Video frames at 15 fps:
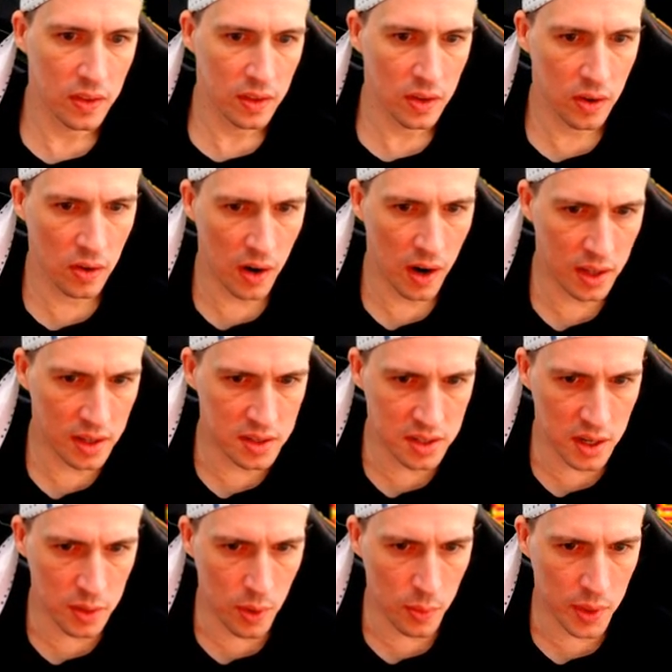Alright, let's
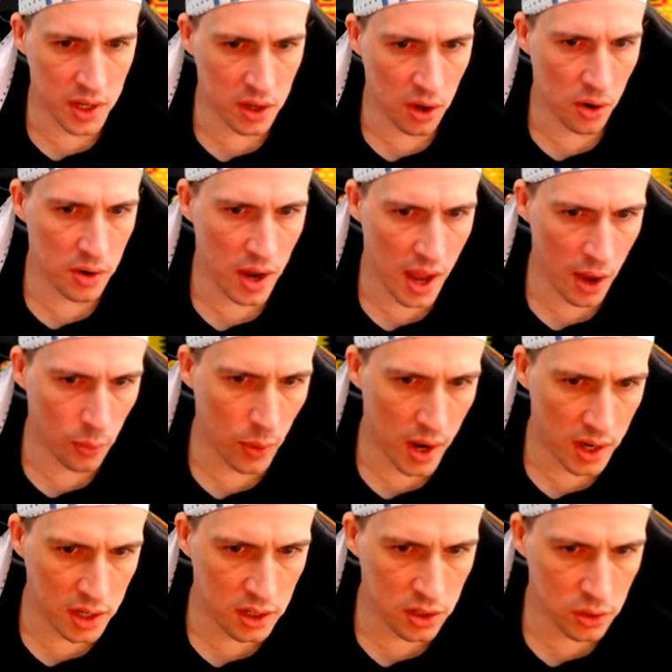see where we go now.
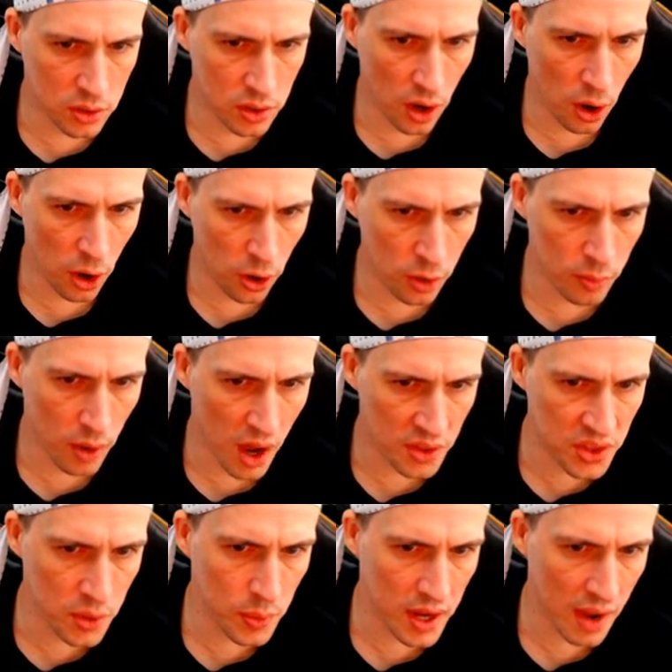Where do you go? I
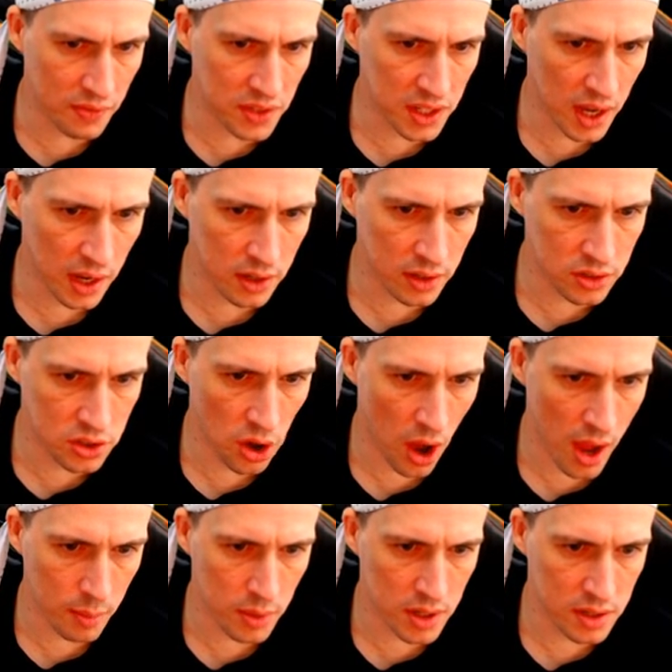think we have to get
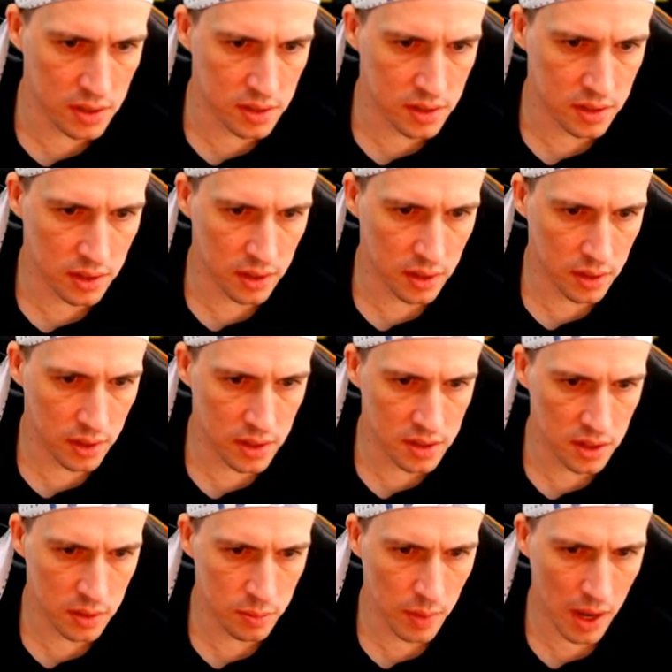diamonds.
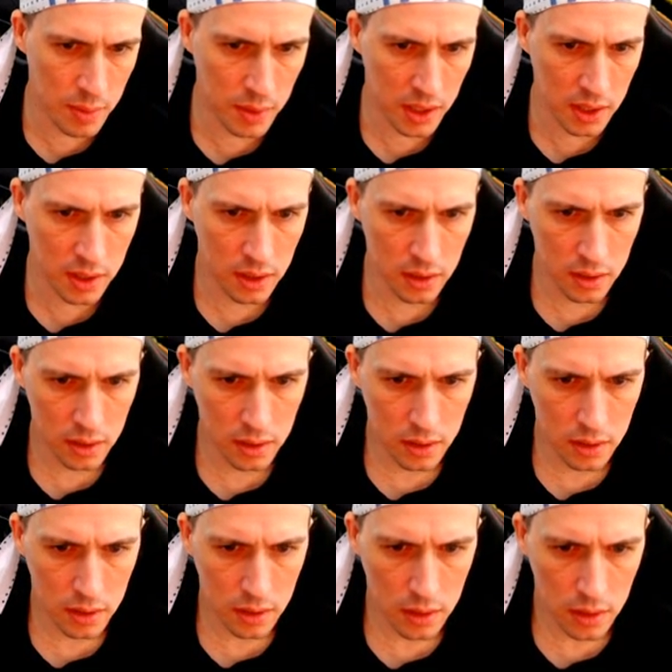Is it, maybe?
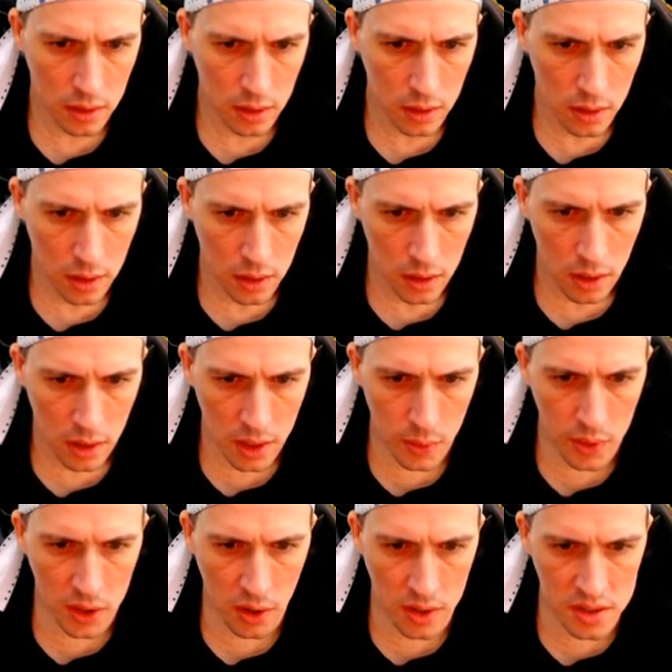Well, there we go.